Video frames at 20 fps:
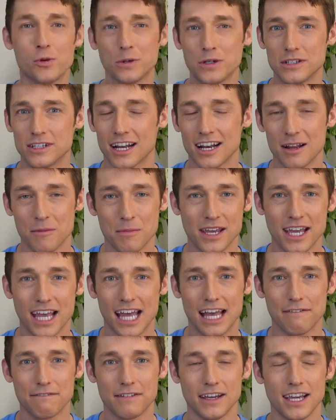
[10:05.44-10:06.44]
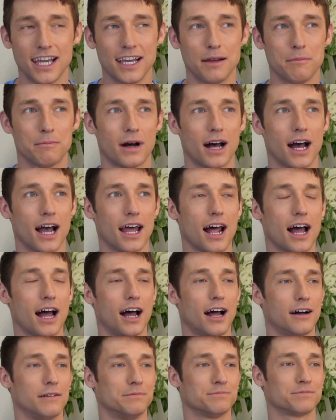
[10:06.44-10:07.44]
it was going to be iffy, but
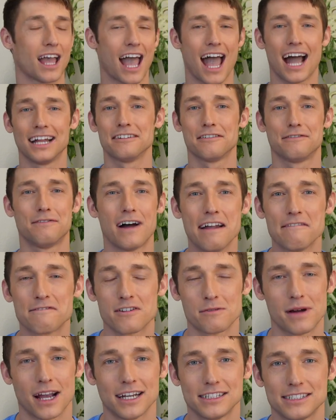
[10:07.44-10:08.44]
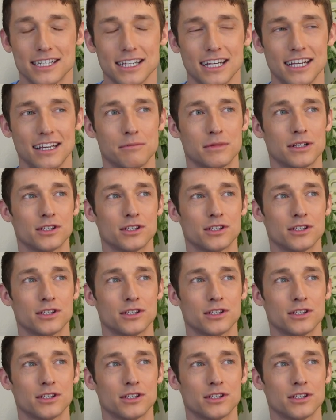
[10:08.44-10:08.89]
had to fight for my team.